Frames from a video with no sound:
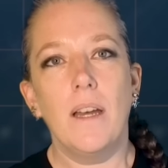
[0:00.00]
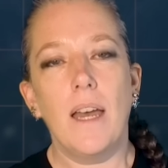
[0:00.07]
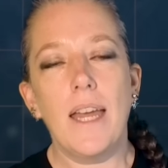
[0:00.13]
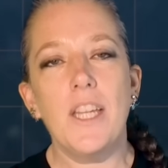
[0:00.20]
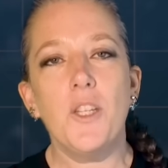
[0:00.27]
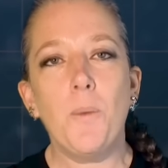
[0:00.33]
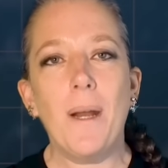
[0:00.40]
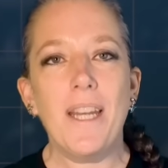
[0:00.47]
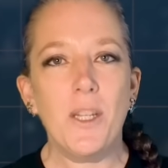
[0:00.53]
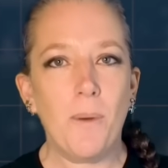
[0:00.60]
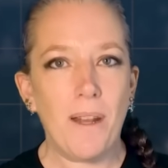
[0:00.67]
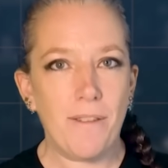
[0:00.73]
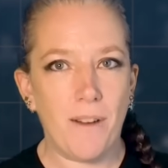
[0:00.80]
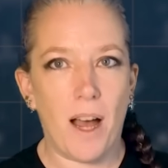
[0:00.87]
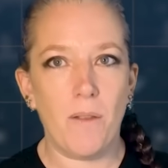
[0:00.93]
In
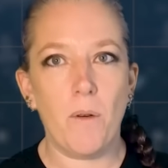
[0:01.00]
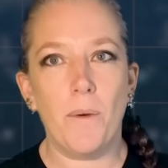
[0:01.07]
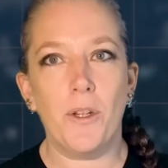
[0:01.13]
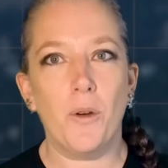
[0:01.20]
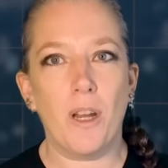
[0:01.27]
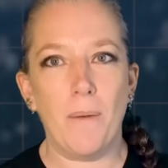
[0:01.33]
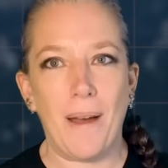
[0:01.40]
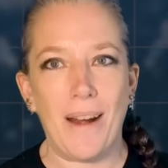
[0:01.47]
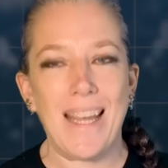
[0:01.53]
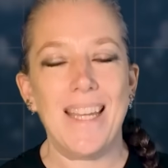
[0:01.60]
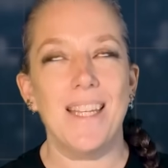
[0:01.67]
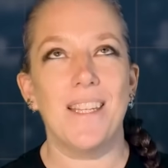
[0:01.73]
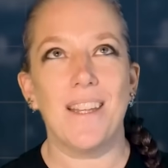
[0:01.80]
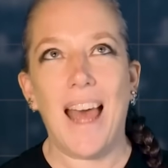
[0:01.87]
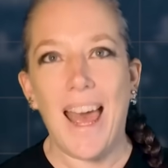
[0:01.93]
2025, what we're talking about
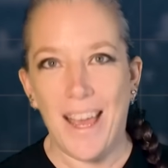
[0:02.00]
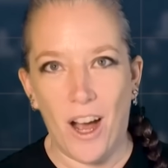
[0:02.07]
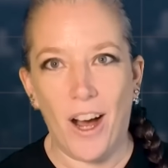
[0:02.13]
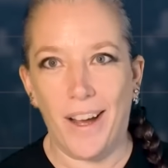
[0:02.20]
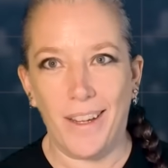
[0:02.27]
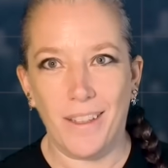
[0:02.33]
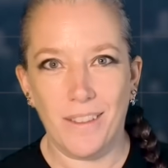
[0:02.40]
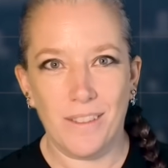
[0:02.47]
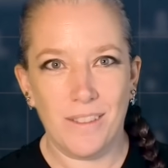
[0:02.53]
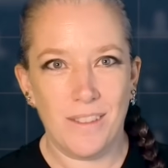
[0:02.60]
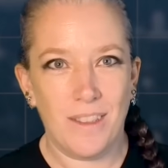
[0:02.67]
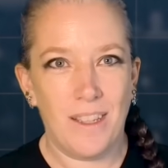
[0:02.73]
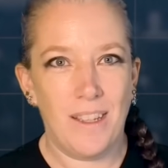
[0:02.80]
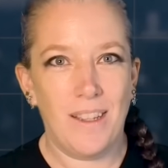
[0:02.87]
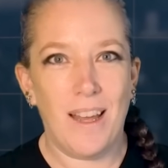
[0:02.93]
is AI.
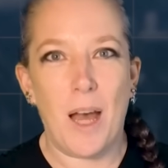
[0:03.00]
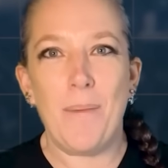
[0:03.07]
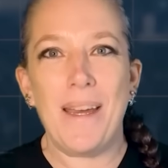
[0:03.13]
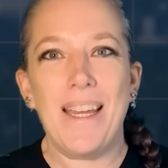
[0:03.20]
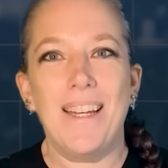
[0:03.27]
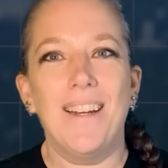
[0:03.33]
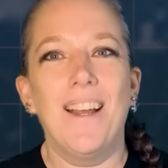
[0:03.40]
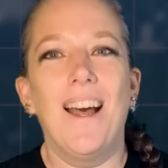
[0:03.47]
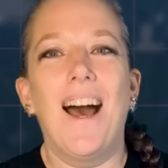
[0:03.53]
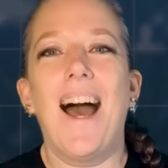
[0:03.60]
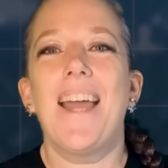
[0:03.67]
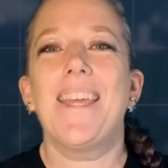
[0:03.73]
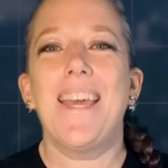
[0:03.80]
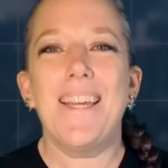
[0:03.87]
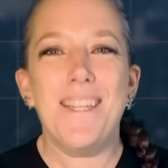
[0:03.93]
I mean,
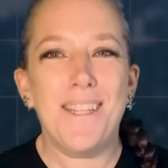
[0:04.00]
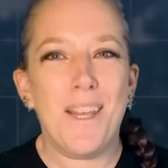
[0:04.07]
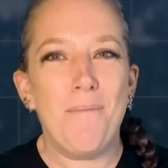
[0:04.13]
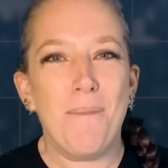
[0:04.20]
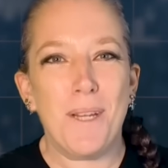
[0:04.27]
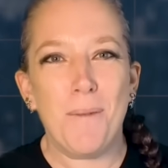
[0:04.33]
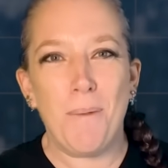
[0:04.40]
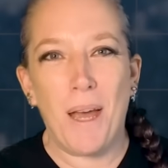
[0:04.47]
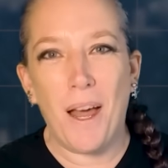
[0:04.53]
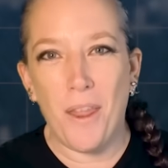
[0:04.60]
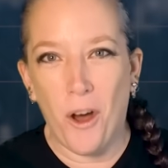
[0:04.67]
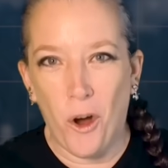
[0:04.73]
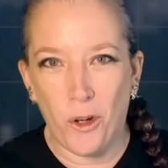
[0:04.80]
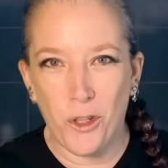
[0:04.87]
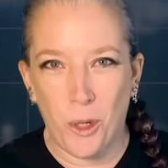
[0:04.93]
I guess there must be other
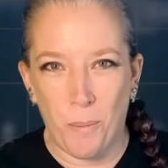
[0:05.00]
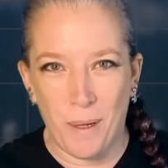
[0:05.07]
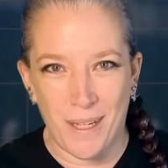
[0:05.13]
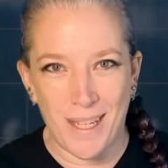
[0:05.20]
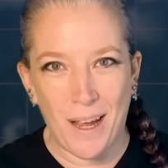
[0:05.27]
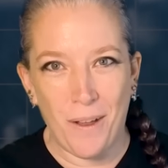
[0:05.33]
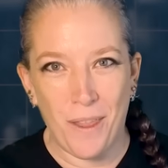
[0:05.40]
hot topics out